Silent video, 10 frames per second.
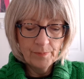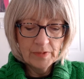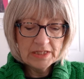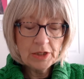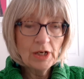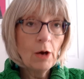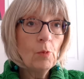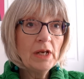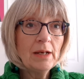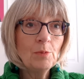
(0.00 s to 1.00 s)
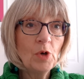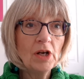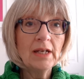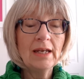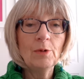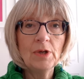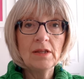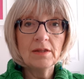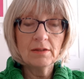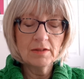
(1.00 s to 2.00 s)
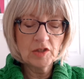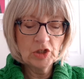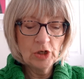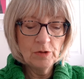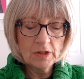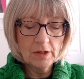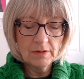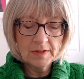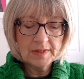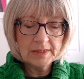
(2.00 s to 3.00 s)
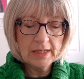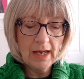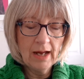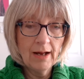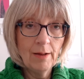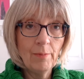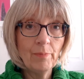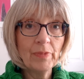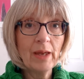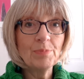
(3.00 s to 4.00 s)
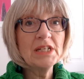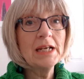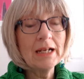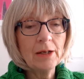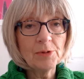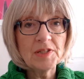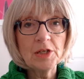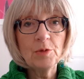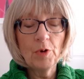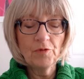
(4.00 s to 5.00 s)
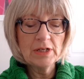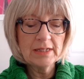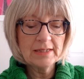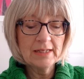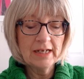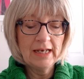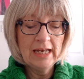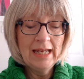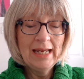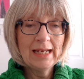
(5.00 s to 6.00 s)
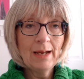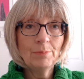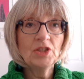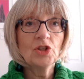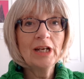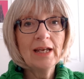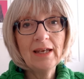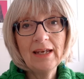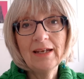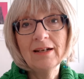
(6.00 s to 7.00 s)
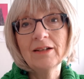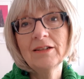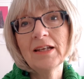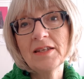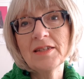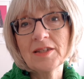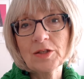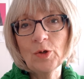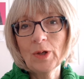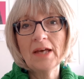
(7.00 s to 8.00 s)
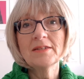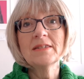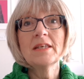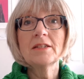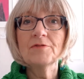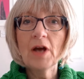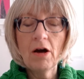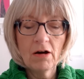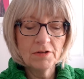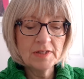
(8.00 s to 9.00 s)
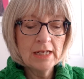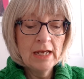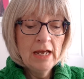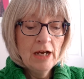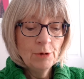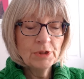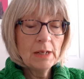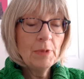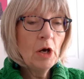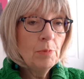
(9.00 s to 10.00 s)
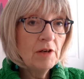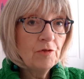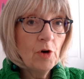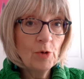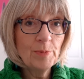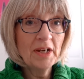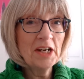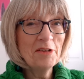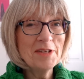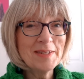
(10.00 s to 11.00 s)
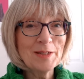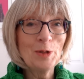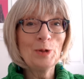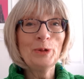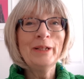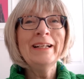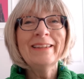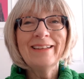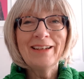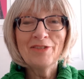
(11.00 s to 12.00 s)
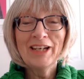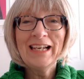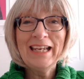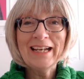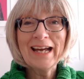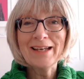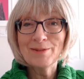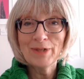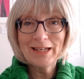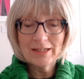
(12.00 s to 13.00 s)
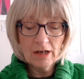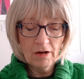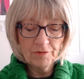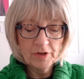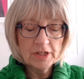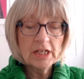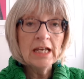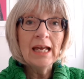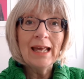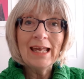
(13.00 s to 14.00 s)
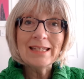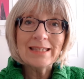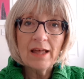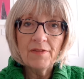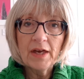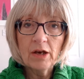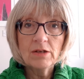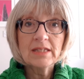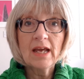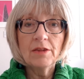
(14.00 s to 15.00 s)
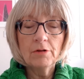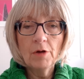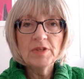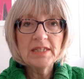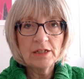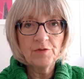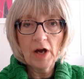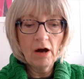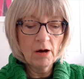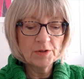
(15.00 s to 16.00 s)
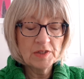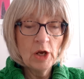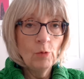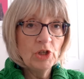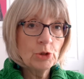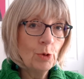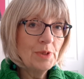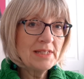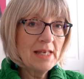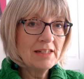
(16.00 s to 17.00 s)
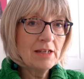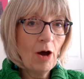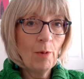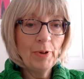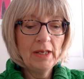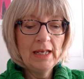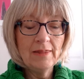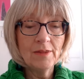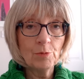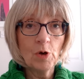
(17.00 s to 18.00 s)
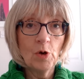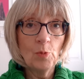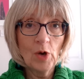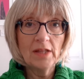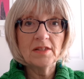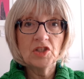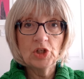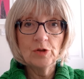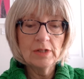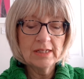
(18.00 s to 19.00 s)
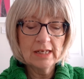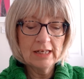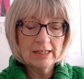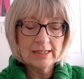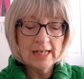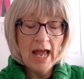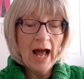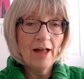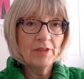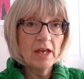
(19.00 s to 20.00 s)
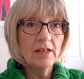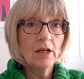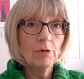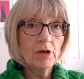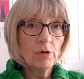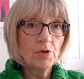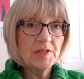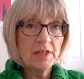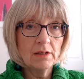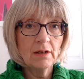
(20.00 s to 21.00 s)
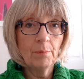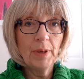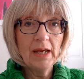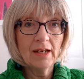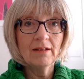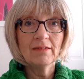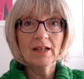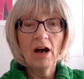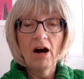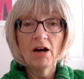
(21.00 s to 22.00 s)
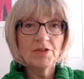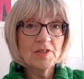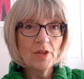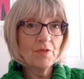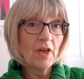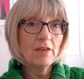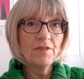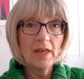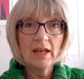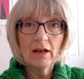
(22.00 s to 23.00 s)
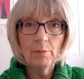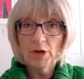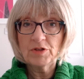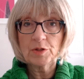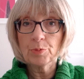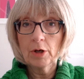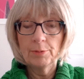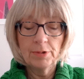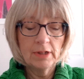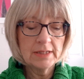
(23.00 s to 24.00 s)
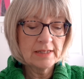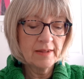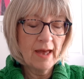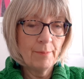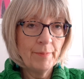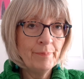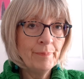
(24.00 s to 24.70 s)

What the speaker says: So now when I'm working with students, particularly on Zoom, obviously it can be tricky unless the school has a set of cards. What I'm hoping for with my current school, the lovely Lee Academy in Dartford, is that they're going to get their own set of cards, which will be set up in the room where the student is, and they can go across and pick the cards that they think are most appropriate to them.